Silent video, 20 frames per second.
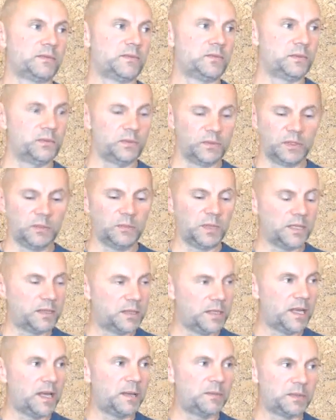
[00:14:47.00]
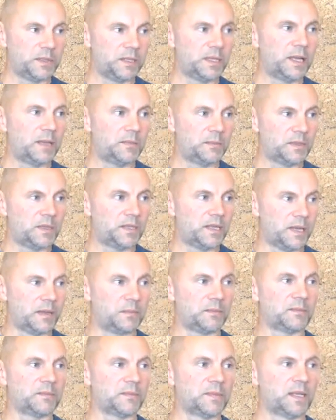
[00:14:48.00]
You tell her about her issues,
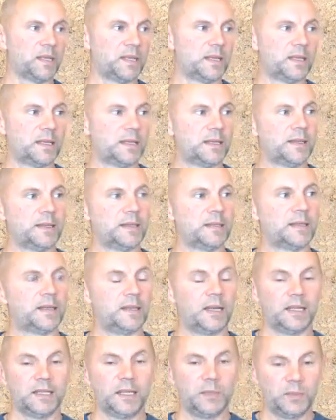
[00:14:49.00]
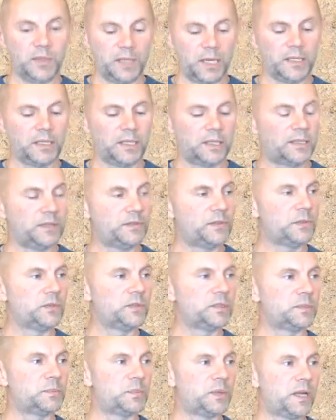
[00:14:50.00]
and she may even be willing to
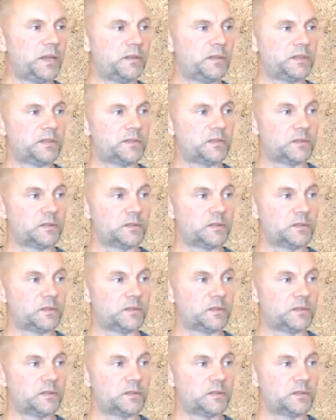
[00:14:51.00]
change.